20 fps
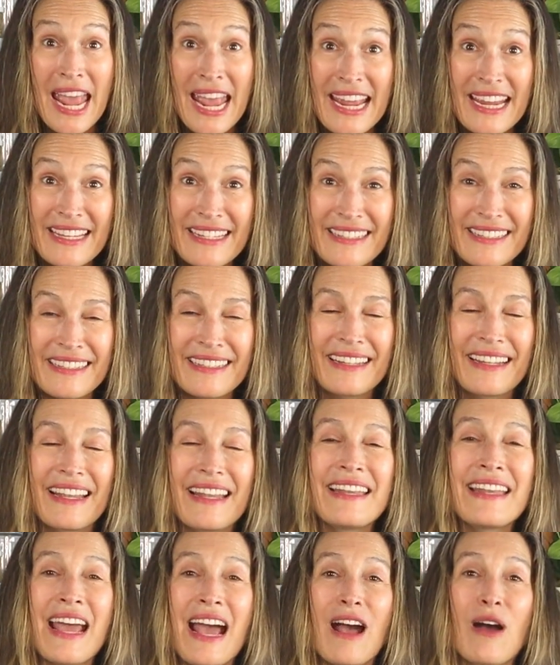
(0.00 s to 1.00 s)
8
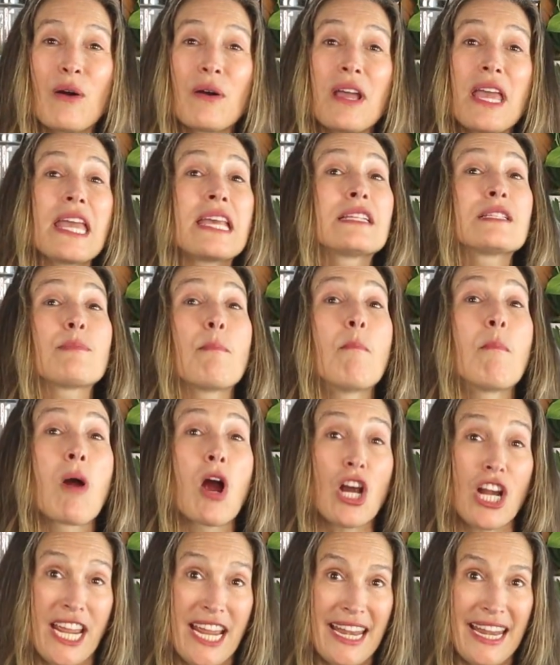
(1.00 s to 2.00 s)
now is
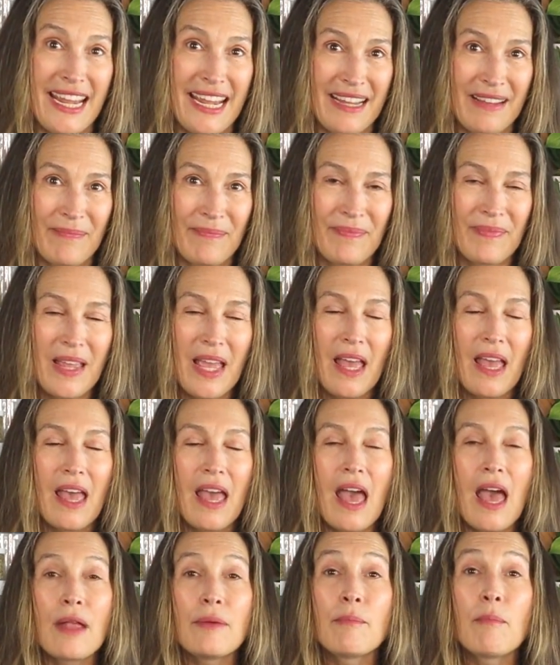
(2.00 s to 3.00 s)
marketing.
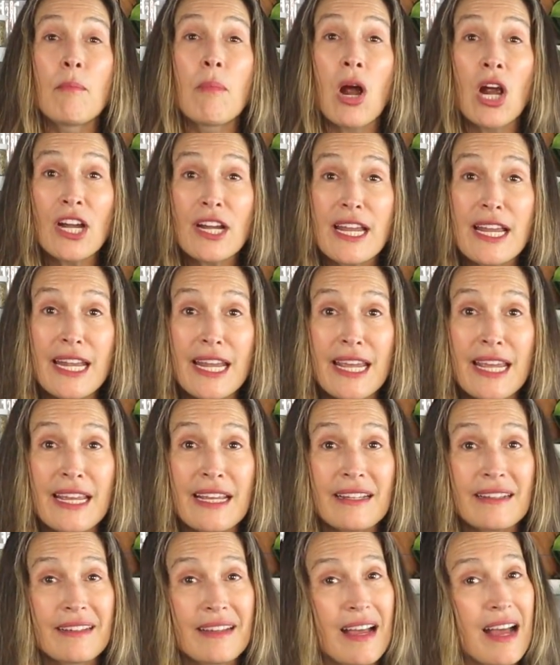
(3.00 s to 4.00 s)
And
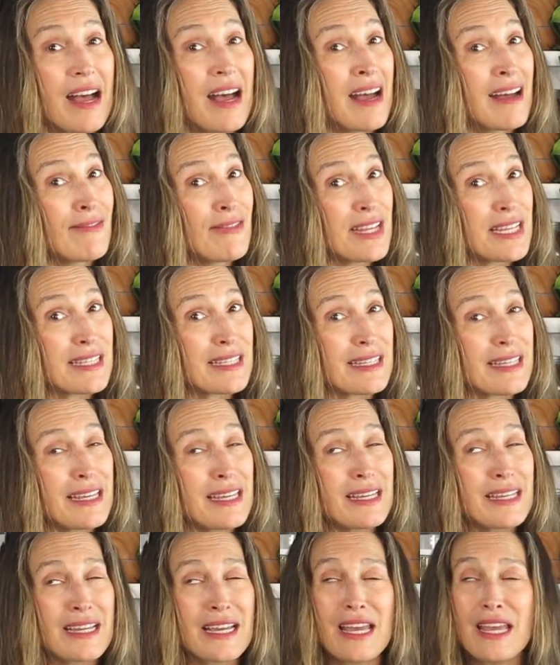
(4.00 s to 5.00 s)
marketing
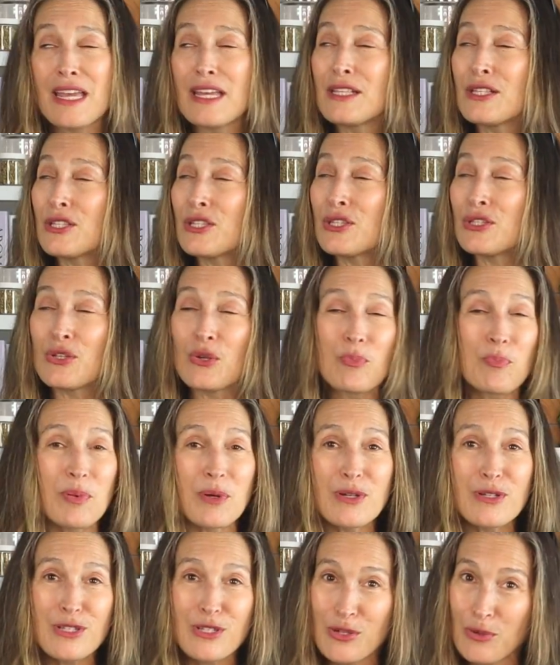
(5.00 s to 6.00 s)
obviously is
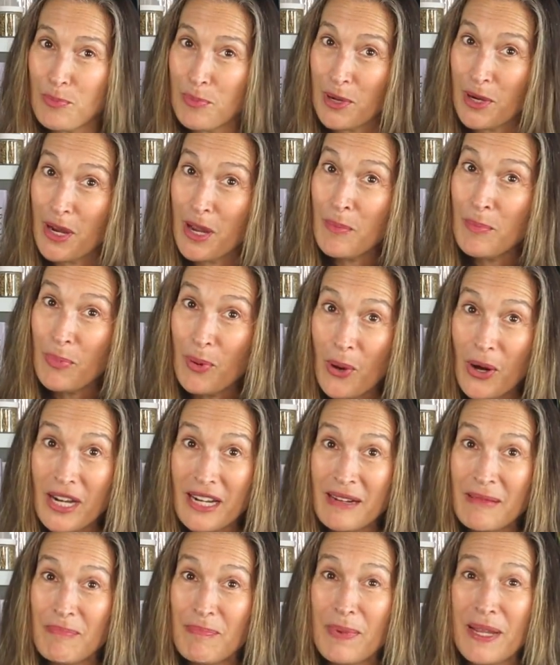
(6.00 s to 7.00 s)
super, super
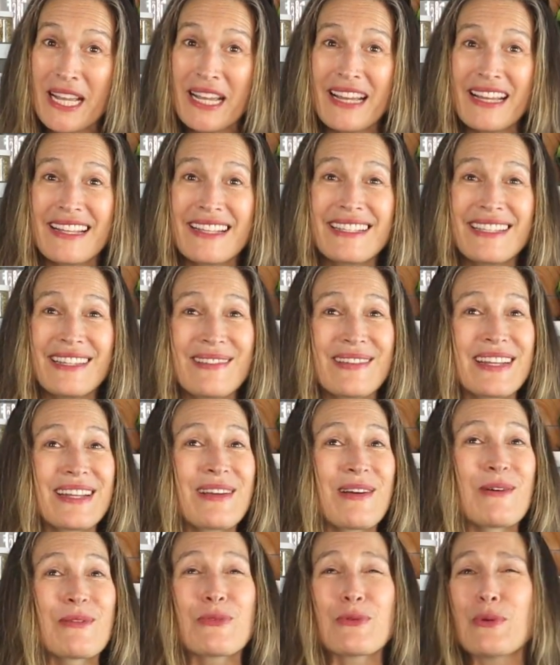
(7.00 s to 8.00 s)
important, because you can
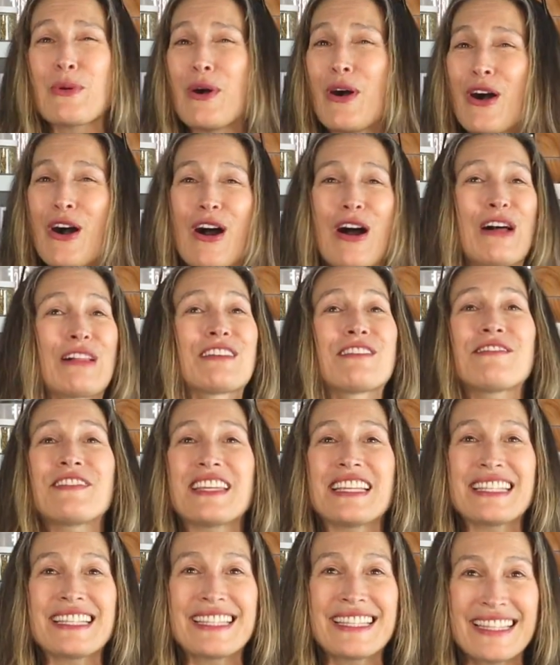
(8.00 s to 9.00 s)
go through all of
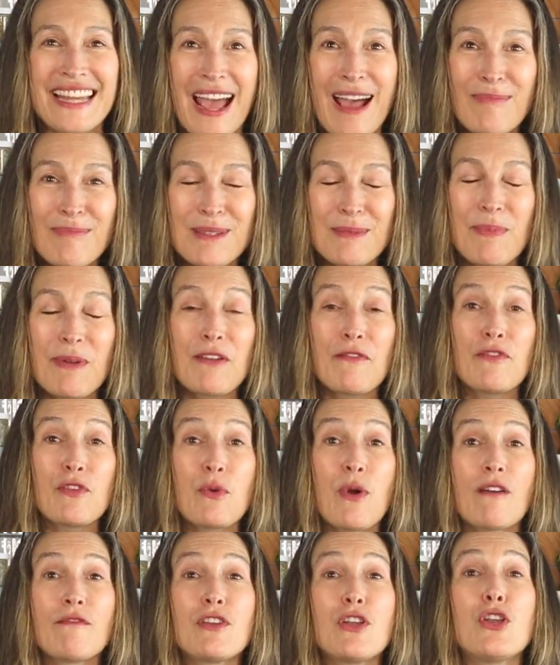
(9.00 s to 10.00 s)
these steps, but if
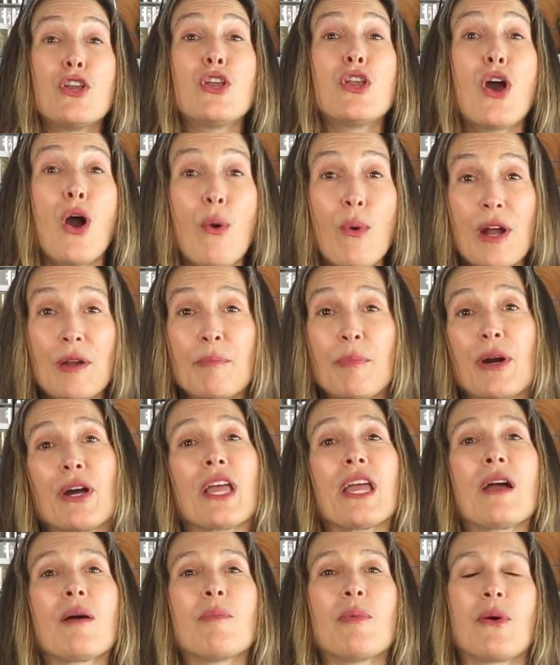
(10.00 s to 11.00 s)
you have no one
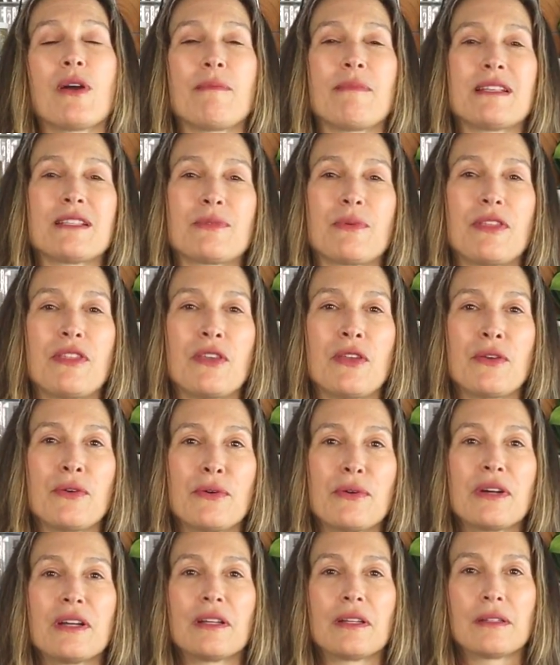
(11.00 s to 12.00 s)
booking appointments with
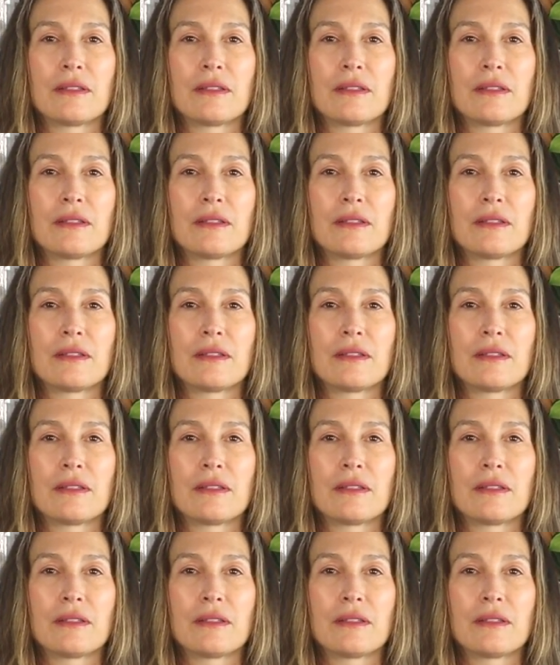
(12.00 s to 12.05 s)
you,